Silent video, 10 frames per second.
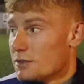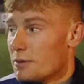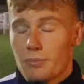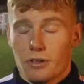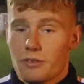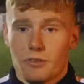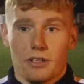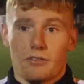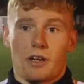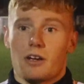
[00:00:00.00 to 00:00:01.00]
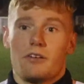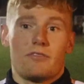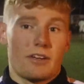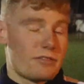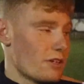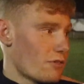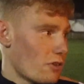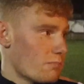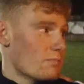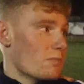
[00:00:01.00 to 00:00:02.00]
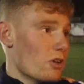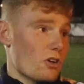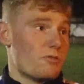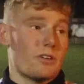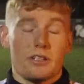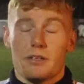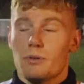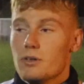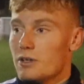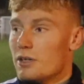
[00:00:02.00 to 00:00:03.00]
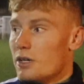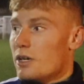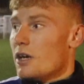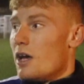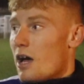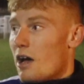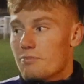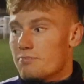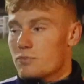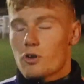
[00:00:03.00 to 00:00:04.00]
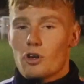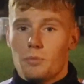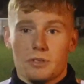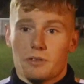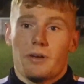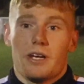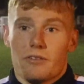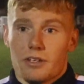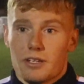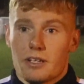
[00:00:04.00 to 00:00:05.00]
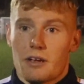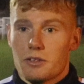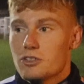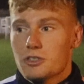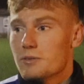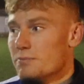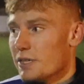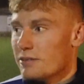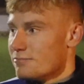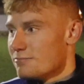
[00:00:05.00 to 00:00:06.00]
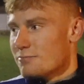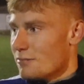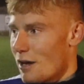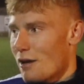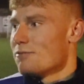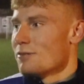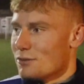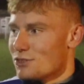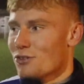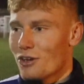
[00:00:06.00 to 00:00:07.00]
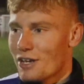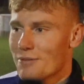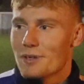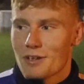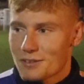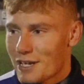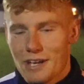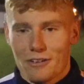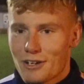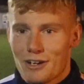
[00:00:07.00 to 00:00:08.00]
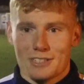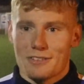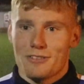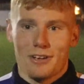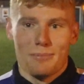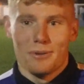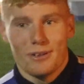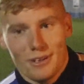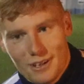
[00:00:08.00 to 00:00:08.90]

has been brilliant, really. If I can't thank Clitheroe enough, really, but I've grown up as a player, really. How I used to be, I've, I've still got it in me. I get yellow cards everywhere, but